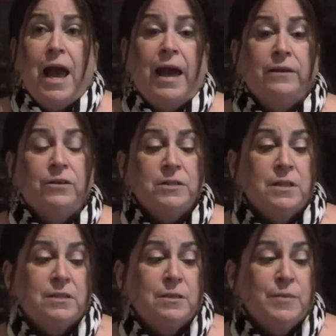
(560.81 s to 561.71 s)
And our
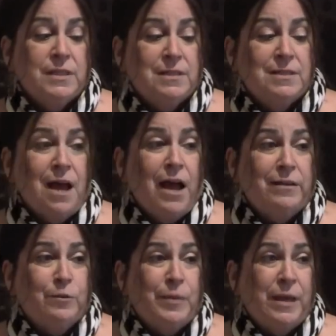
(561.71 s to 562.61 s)
system is
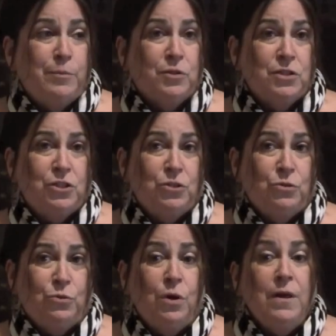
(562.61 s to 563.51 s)
designed to be able
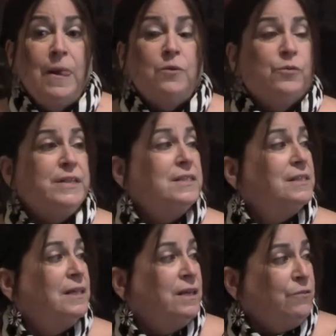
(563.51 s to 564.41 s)
to
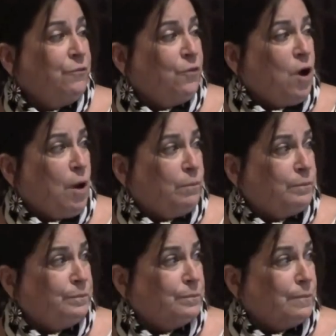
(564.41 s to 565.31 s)
receive from